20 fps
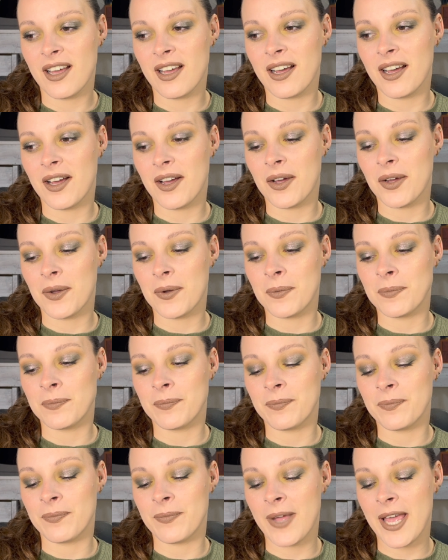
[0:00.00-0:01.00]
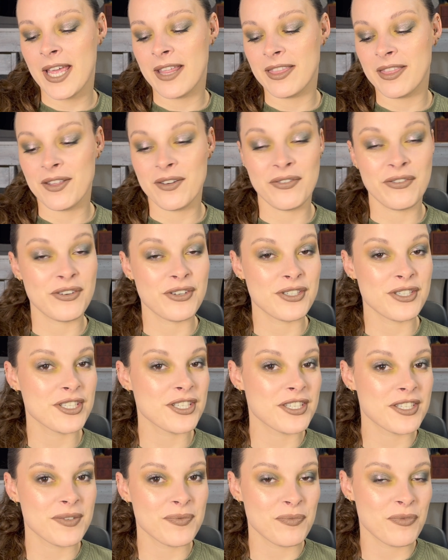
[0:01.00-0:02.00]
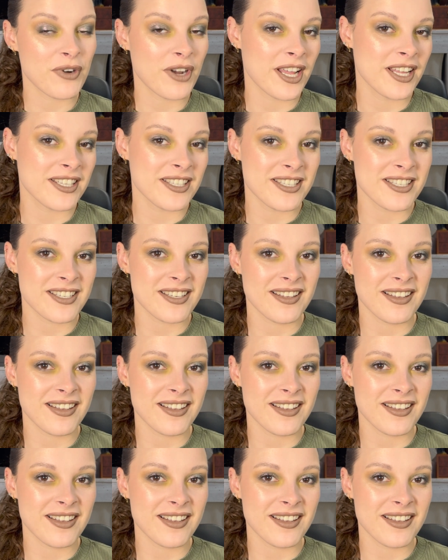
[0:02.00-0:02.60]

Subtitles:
And the first brand